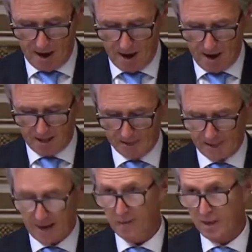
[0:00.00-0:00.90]
ayes
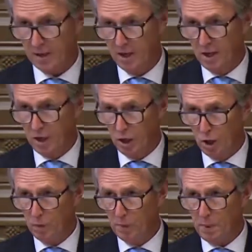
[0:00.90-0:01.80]
have it.
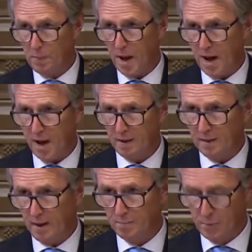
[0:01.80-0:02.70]
Who will
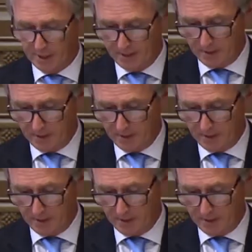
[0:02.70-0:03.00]
prepare and bring in